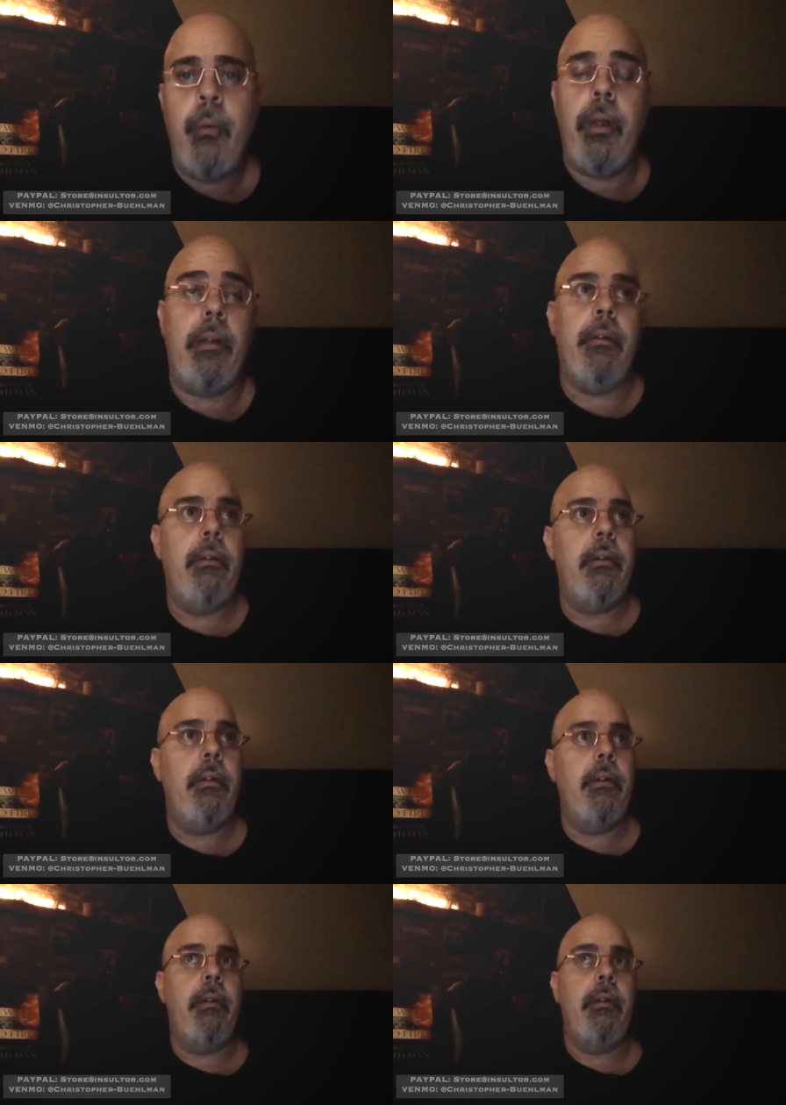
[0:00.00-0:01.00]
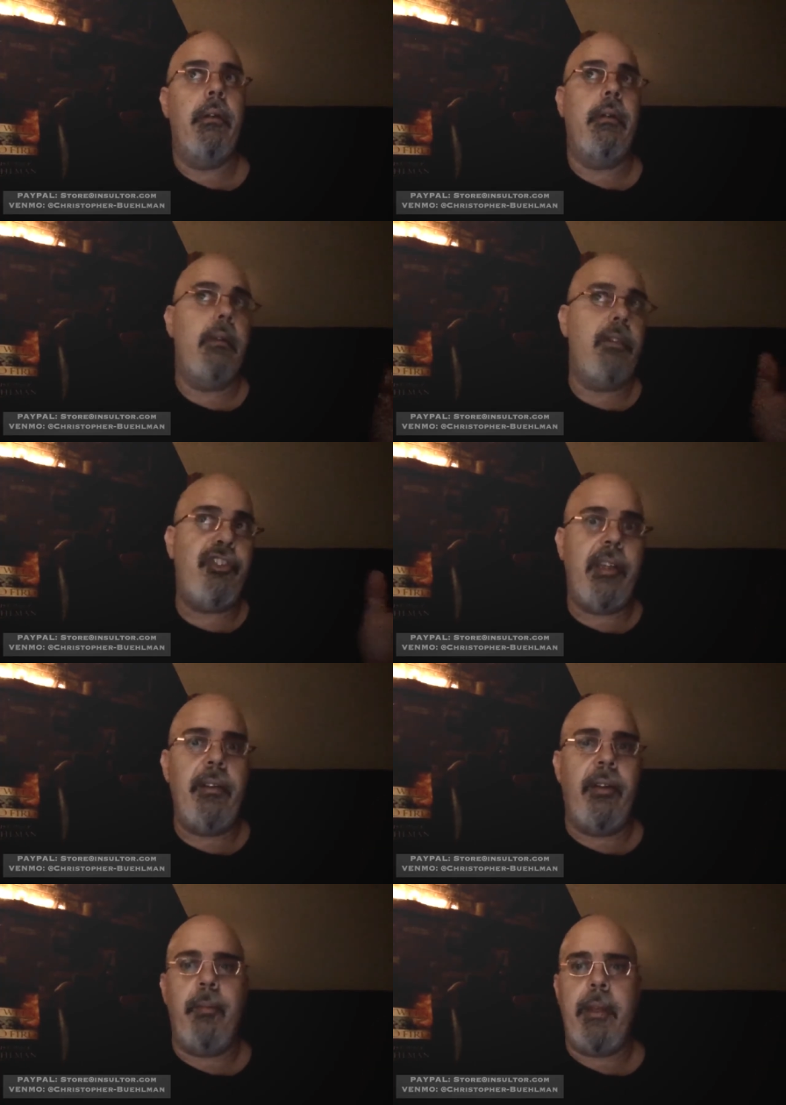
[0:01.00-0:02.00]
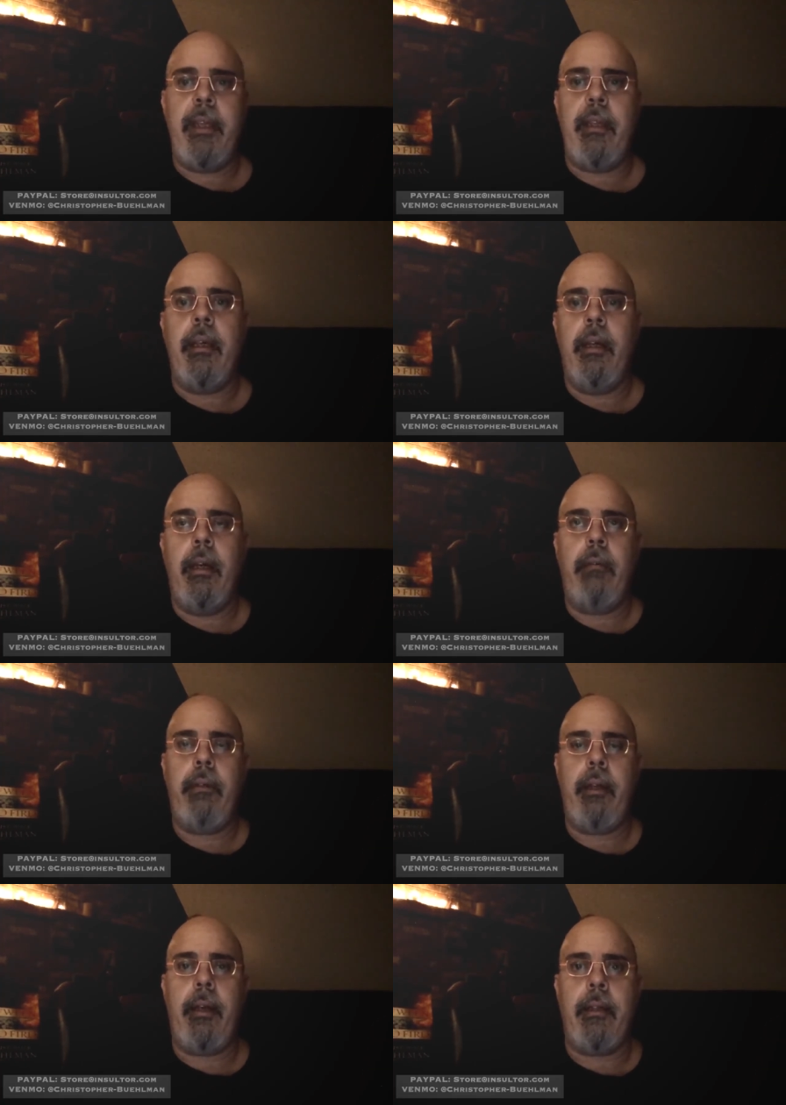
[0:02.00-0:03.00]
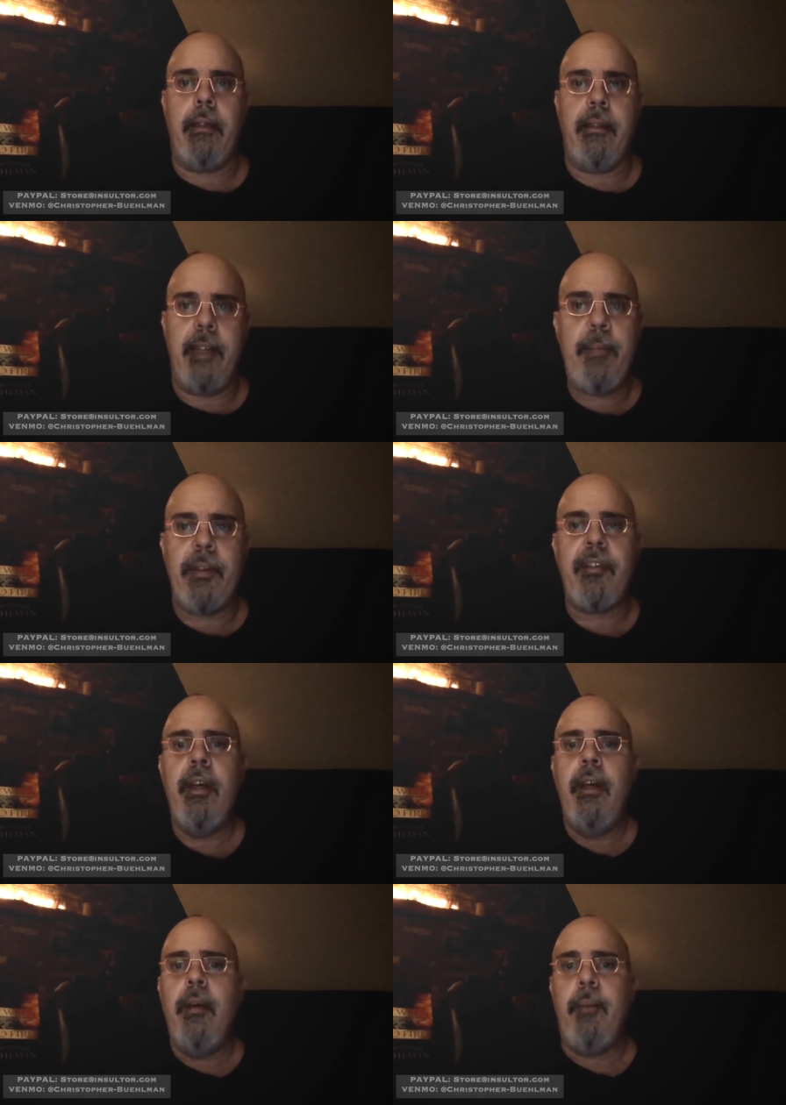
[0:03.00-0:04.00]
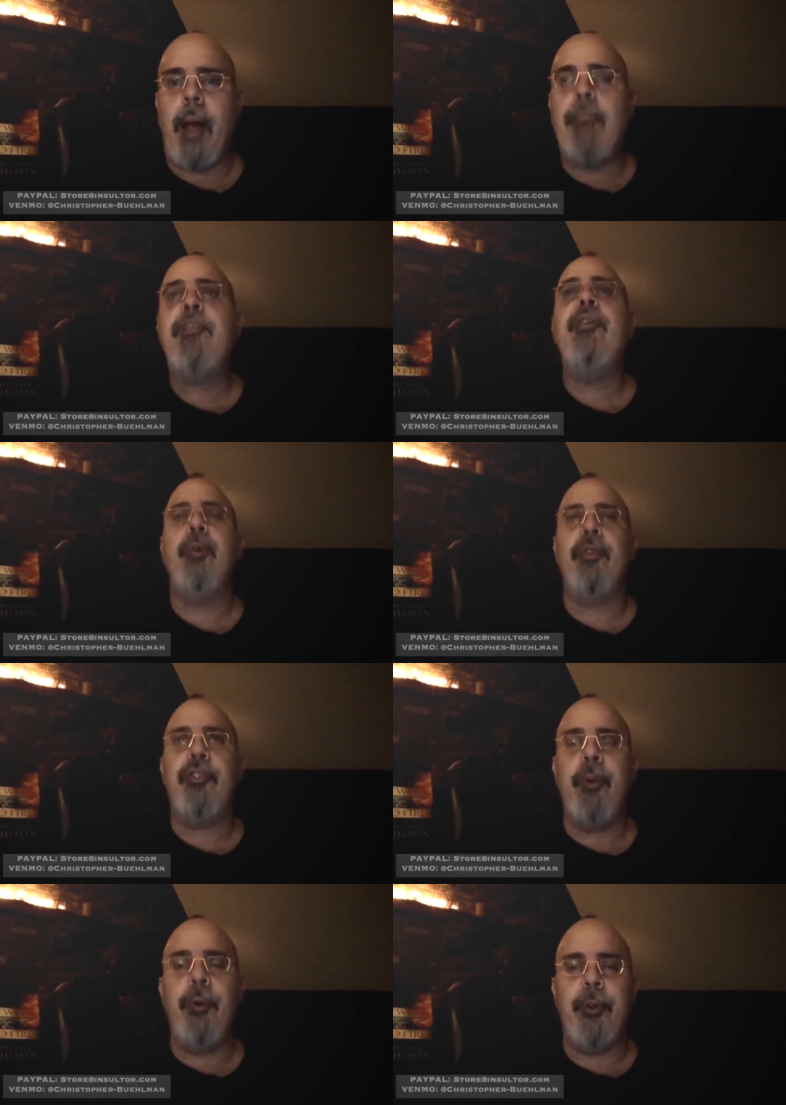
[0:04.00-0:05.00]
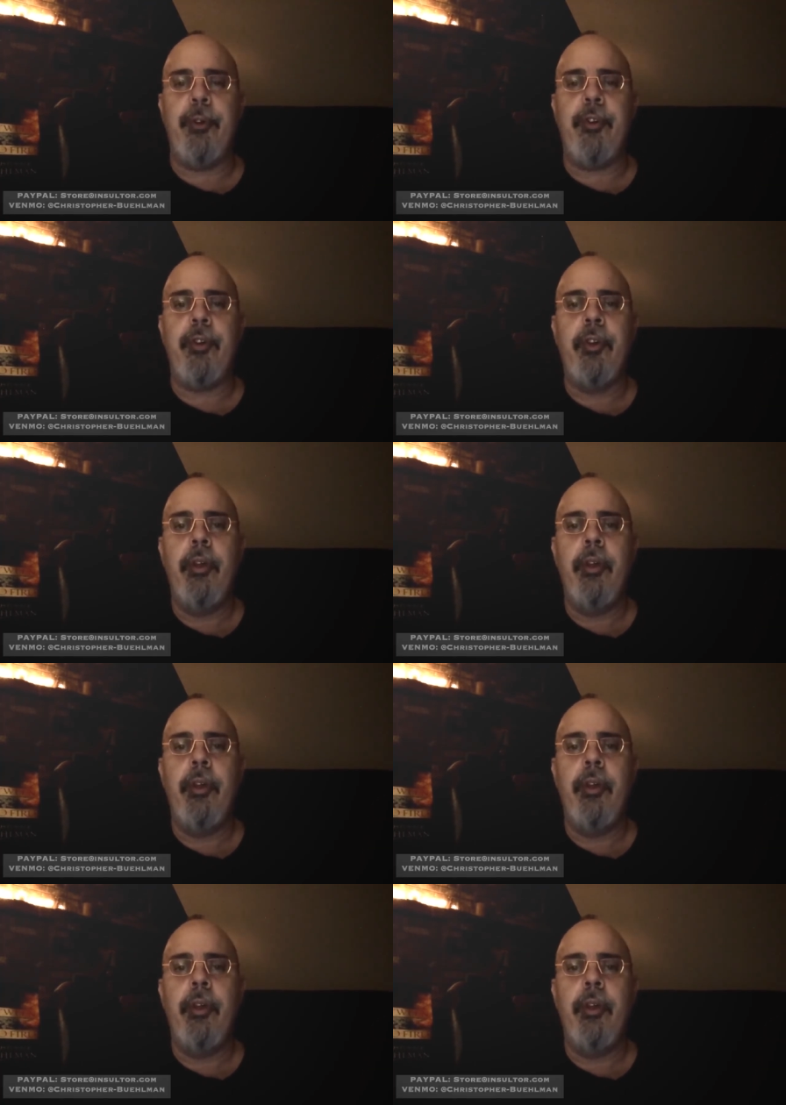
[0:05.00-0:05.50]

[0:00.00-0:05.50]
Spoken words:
Well, chin on me, at the deepest, perhaps to your shoulders.